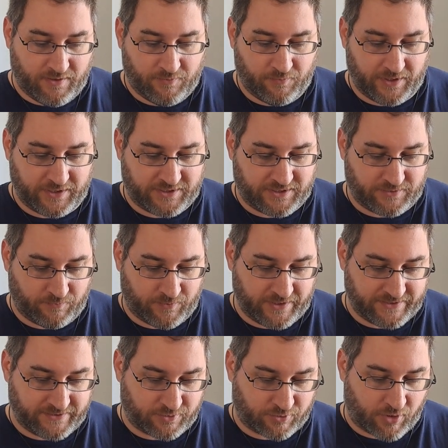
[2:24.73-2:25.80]
which
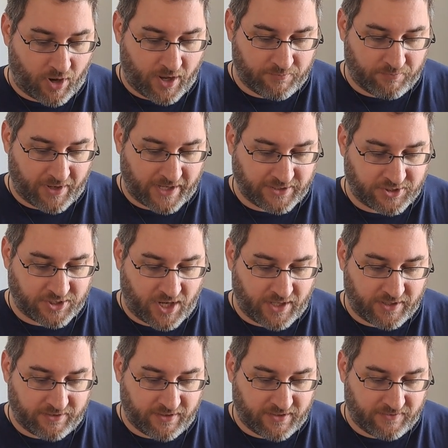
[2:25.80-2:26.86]
was drawn by
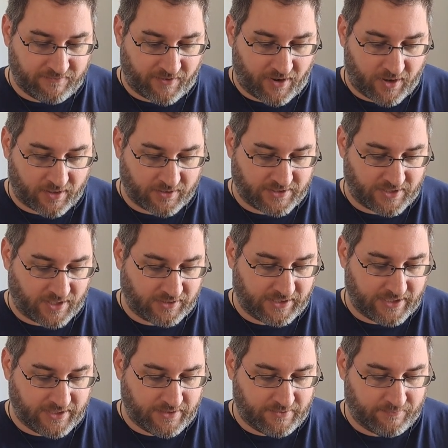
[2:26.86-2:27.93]
Jonathan Vair
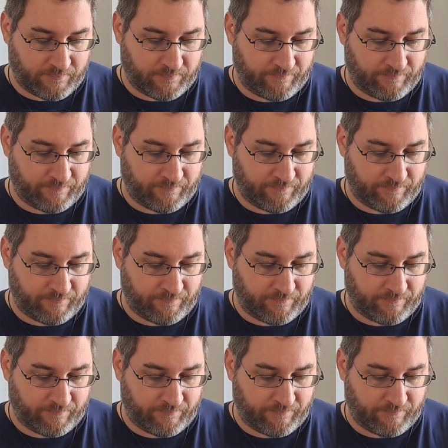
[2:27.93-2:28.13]
Duncan